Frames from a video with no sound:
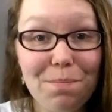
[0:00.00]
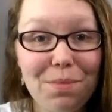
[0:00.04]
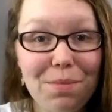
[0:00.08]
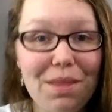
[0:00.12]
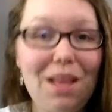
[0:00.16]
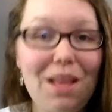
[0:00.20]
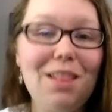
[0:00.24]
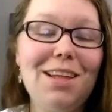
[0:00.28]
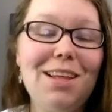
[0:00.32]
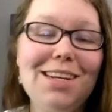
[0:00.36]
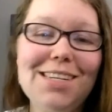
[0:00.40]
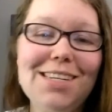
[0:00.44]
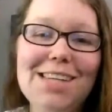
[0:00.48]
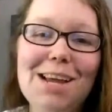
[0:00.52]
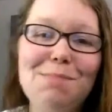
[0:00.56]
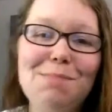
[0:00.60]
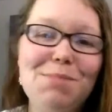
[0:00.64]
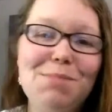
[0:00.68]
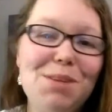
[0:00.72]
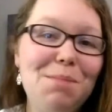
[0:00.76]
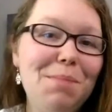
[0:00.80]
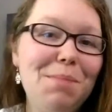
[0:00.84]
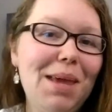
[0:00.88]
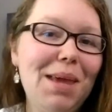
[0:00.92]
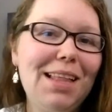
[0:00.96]
A lot of times
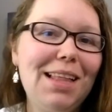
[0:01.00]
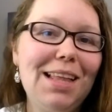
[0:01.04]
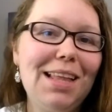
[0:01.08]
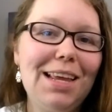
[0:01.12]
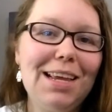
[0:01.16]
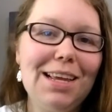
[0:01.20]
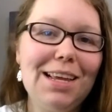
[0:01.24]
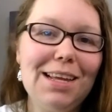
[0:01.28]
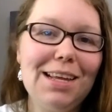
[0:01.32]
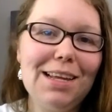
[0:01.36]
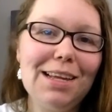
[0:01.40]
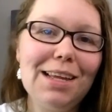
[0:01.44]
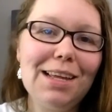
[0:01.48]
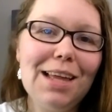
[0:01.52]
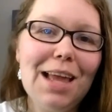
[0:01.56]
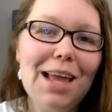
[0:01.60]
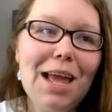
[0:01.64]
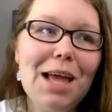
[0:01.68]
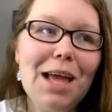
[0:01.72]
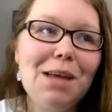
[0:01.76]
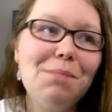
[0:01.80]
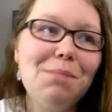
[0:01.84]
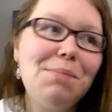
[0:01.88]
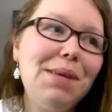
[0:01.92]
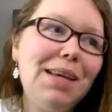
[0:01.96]
I'll make like a
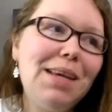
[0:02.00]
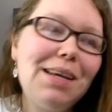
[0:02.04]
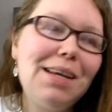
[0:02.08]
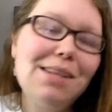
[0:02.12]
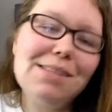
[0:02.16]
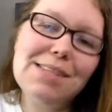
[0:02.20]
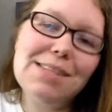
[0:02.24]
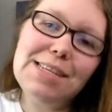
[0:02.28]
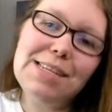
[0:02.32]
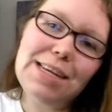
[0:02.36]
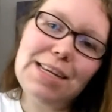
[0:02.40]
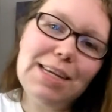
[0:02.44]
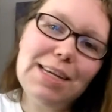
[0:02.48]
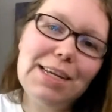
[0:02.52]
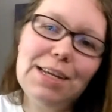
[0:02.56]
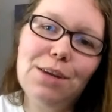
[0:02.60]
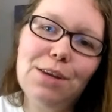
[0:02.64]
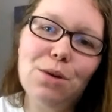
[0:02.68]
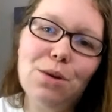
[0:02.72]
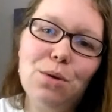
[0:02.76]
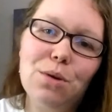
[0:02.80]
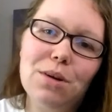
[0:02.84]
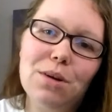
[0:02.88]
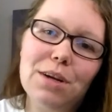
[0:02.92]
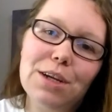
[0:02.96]
BLT
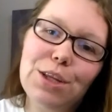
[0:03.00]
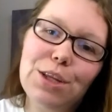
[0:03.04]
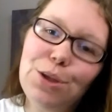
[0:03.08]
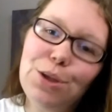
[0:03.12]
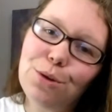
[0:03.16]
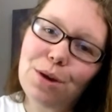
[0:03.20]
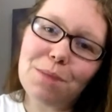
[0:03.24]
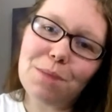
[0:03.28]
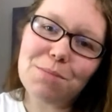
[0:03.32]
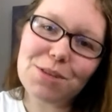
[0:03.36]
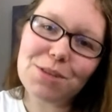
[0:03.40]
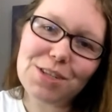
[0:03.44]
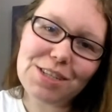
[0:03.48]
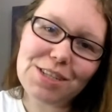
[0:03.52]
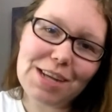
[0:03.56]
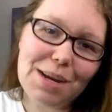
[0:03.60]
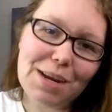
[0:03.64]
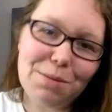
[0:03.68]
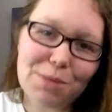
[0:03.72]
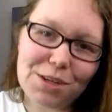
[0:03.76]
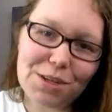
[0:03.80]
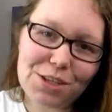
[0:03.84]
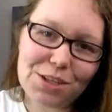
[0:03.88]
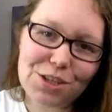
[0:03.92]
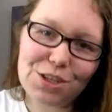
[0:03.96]
or a cucumber
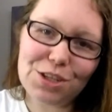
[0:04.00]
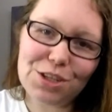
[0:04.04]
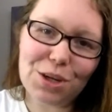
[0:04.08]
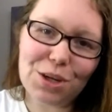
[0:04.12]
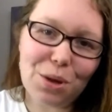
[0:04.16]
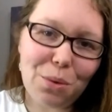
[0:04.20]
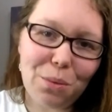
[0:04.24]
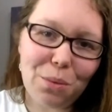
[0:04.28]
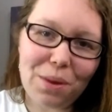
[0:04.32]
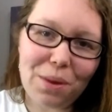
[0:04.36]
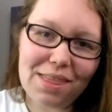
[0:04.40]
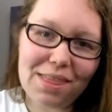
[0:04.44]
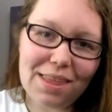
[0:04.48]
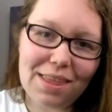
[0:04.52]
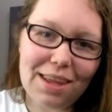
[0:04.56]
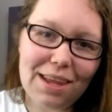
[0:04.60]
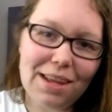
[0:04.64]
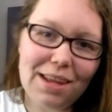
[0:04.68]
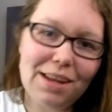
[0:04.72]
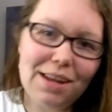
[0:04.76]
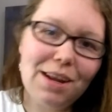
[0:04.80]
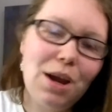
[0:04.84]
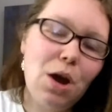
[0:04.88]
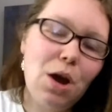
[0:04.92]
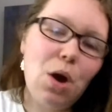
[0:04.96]
sandwich to go with
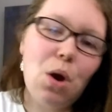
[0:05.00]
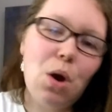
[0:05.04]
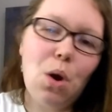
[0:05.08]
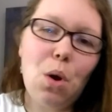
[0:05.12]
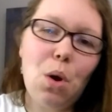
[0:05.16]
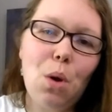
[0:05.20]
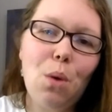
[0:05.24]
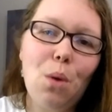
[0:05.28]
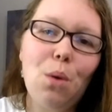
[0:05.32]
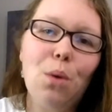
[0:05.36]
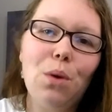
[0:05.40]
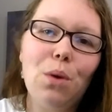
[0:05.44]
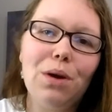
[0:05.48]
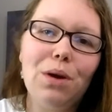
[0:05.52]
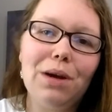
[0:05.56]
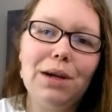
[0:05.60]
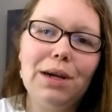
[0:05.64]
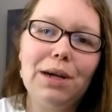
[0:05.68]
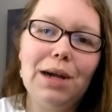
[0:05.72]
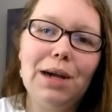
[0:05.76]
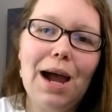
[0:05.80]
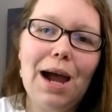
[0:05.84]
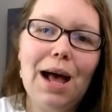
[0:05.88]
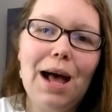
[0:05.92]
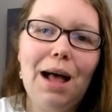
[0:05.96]
it,
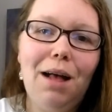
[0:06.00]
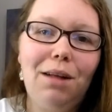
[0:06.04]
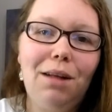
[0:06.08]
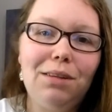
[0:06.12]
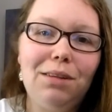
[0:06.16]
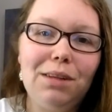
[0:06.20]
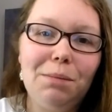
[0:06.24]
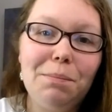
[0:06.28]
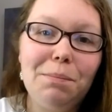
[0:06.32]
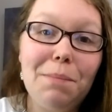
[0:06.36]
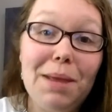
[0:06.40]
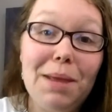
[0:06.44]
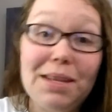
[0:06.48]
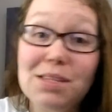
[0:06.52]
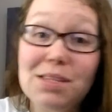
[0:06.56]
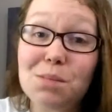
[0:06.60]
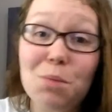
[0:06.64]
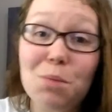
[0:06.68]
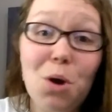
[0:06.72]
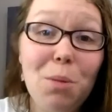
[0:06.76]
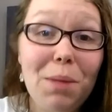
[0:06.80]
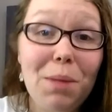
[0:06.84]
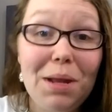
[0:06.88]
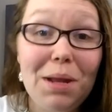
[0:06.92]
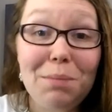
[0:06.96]
or I'll make some
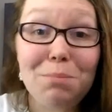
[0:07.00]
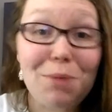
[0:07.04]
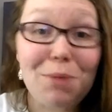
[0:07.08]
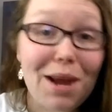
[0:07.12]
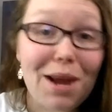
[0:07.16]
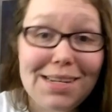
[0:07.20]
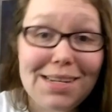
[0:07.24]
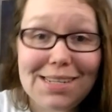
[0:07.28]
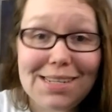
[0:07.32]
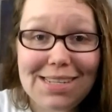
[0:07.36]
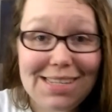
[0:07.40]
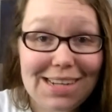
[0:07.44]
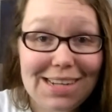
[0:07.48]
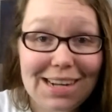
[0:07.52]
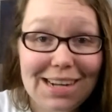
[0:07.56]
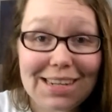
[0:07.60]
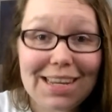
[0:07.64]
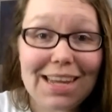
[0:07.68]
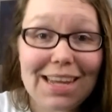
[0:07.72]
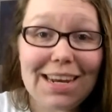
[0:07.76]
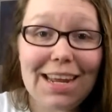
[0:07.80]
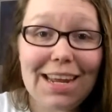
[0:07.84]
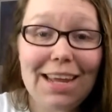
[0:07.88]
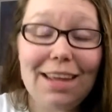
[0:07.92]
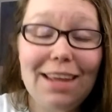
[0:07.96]
homemade bread to dunk
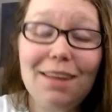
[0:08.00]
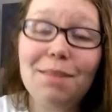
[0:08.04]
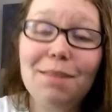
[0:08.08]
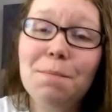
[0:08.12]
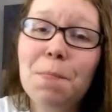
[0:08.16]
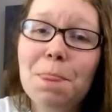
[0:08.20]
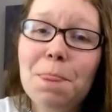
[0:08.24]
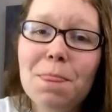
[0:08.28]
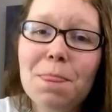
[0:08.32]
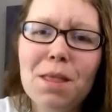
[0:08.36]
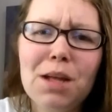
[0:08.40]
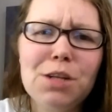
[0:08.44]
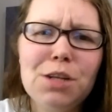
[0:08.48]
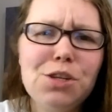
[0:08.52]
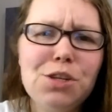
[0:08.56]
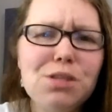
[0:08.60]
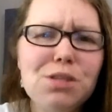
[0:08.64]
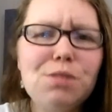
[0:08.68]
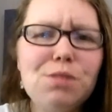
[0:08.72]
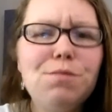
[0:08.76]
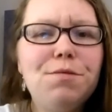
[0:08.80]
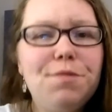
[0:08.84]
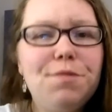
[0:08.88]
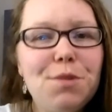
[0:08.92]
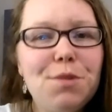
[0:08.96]
in it.
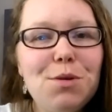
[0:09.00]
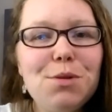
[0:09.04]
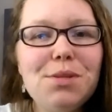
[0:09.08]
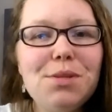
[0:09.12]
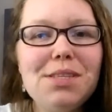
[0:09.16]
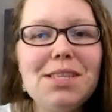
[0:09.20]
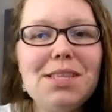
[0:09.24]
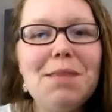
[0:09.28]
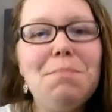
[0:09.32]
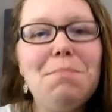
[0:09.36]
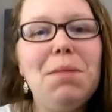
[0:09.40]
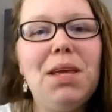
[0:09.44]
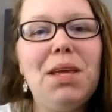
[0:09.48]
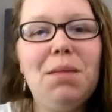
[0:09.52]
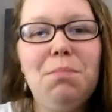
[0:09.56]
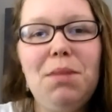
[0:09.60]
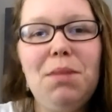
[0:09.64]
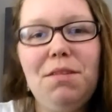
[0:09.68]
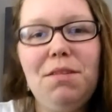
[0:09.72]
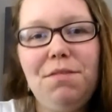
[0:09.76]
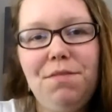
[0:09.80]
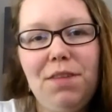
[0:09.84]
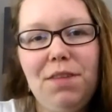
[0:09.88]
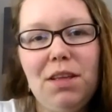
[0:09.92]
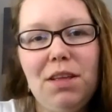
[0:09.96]
Just foods that make me
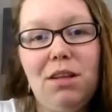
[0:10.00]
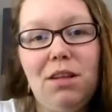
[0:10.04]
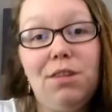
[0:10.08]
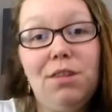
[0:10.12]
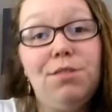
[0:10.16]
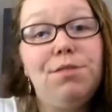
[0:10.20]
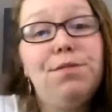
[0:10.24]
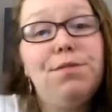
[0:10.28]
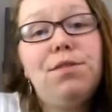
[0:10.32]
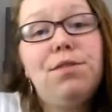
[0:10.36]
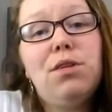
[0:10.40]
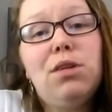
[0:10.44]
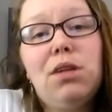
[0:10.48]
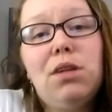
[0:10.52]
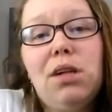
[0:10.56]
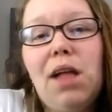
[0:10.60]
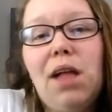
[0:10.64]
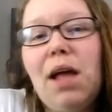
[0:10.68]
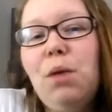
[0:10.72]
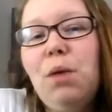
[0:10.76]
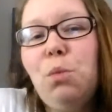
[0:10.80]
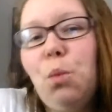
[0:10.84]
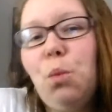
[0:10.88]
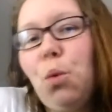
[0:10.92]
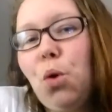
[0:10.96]
feel full
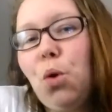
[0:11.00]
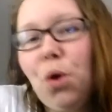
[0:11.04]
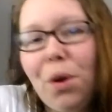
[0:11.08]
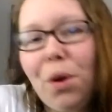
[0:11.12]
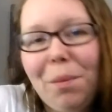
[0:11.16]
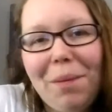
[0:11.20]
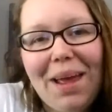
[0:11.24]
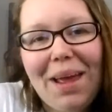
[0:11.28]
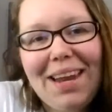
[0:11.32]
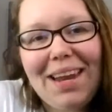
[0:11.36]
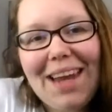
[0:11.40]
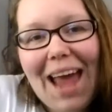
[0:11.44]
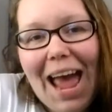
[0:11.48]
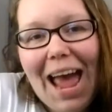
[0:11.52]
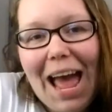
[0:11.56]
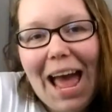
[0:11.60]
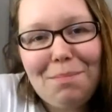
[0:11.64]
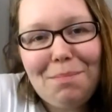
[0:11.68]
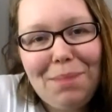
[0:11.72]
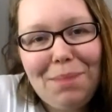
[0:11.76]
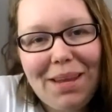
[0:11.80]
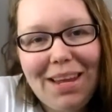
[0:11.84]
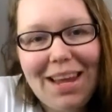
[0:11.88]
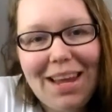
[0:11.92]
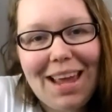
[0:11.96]
and warm and
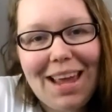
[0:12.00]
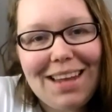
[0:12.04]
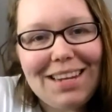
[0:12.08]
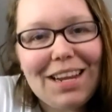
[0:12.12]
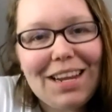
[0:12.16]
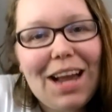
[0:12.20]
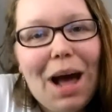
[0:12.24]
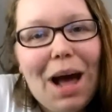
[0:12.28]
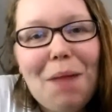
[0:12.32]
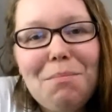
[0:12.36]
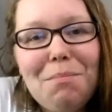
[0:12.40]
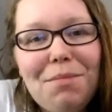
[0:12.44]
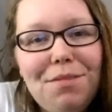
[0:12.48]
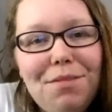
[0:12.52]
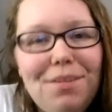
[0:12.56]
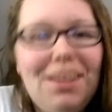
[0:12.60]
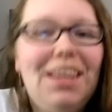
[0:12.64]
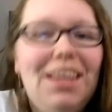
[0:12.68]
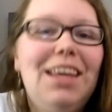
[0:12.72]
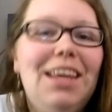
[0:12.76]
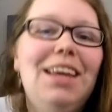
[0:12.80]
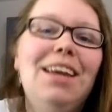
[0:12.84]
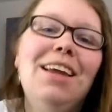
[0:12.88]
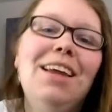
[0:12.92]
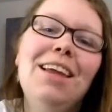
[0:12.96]
happy and
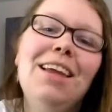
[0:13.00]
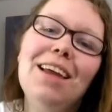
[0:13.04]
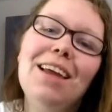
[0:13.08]
comfy.